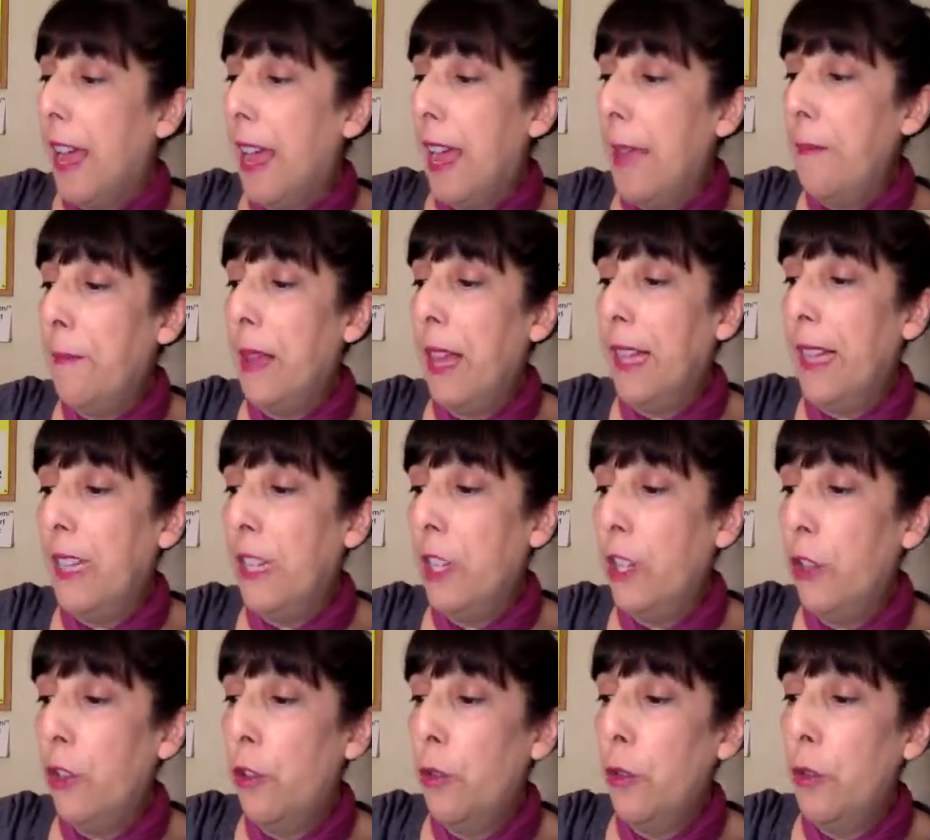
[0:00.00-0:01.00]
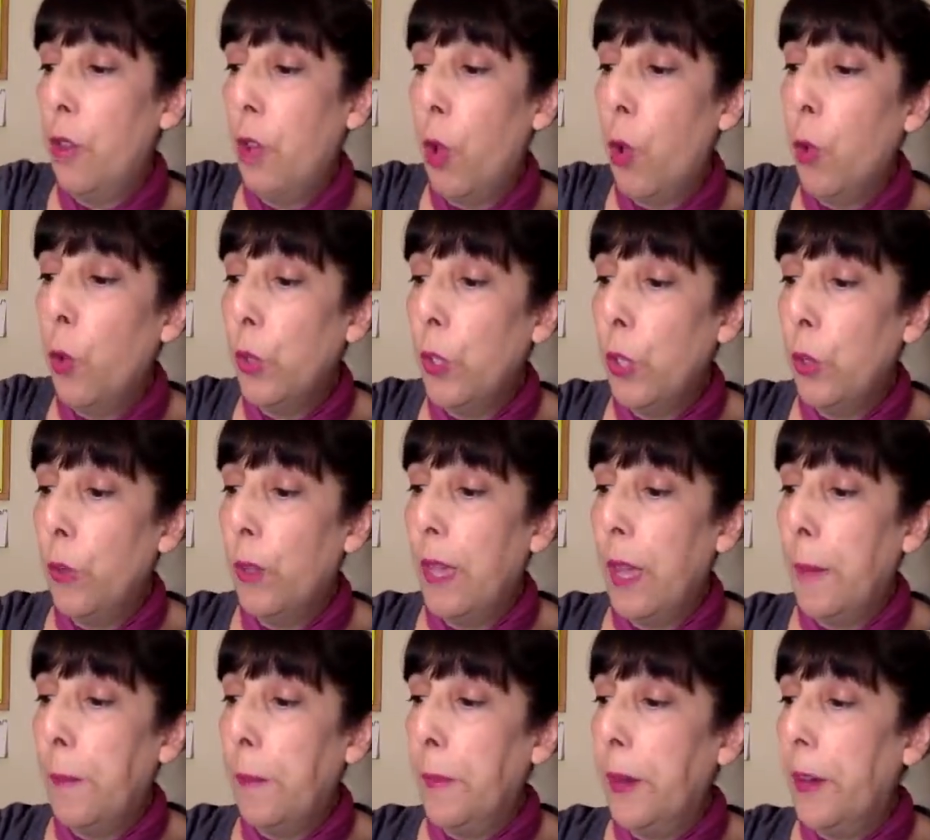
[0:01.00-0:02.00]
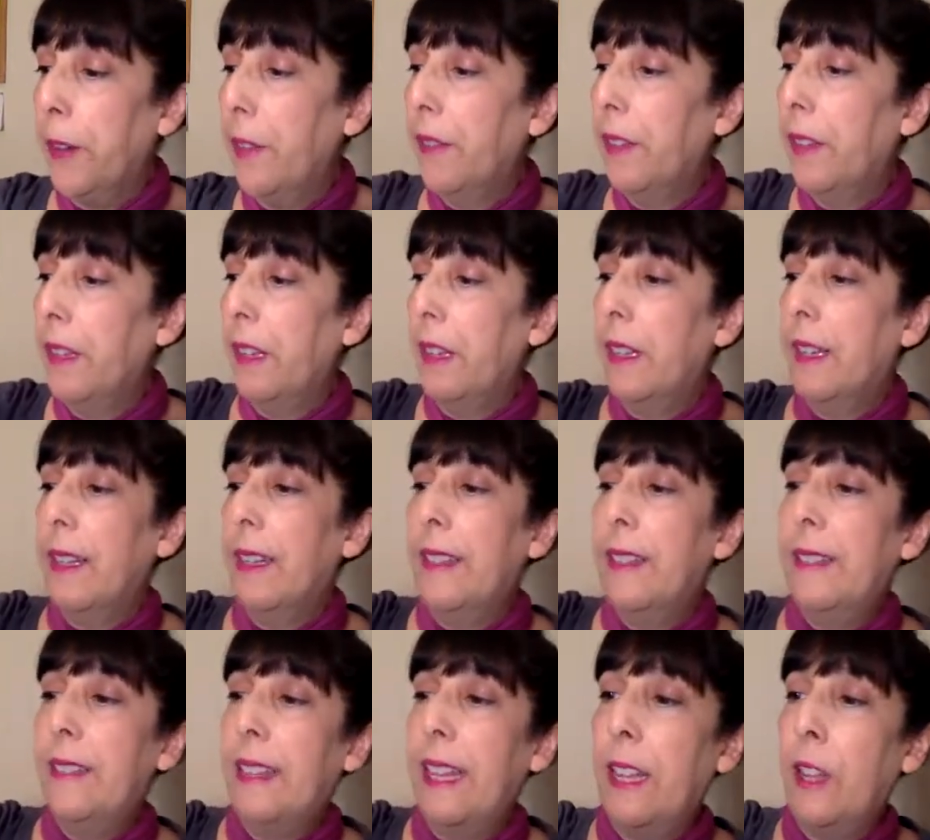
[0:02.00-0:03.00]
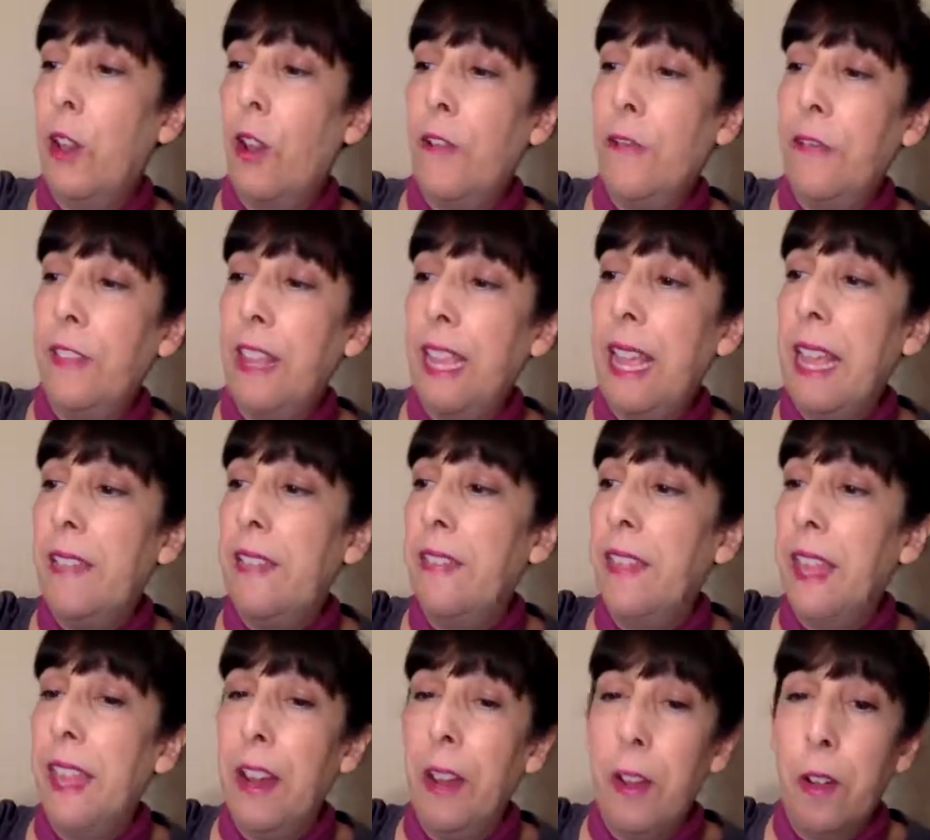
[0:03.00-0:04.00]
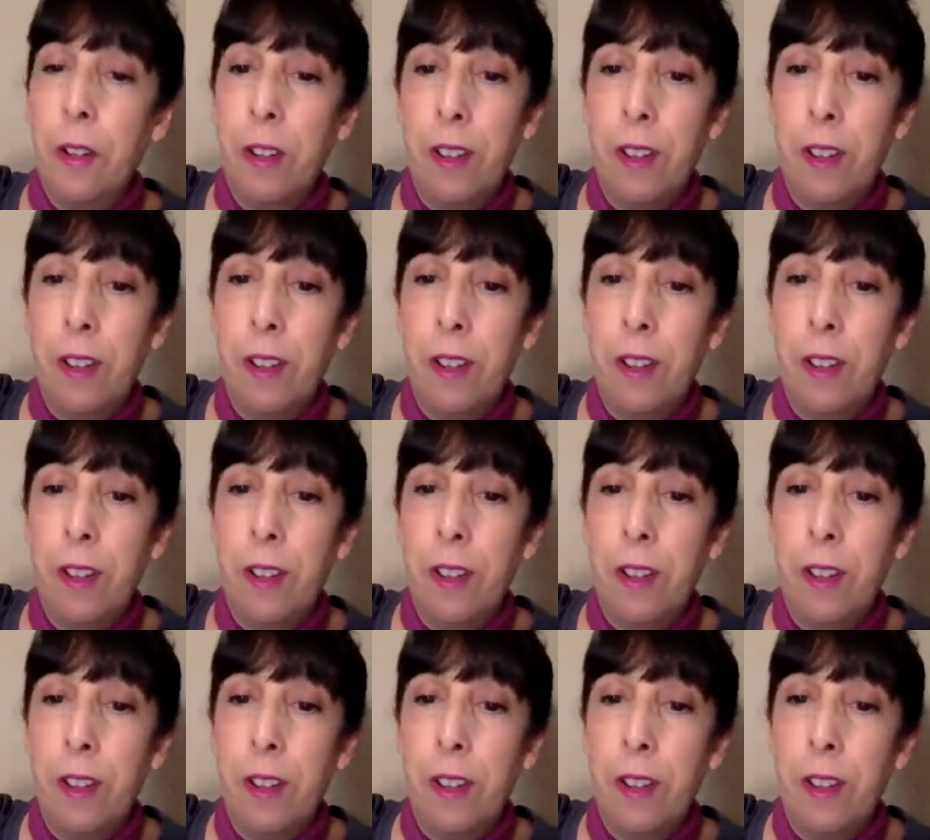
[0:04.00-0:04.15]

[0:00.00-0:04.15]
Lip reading: I'm not going to do the whole cucumber. Take off the end there.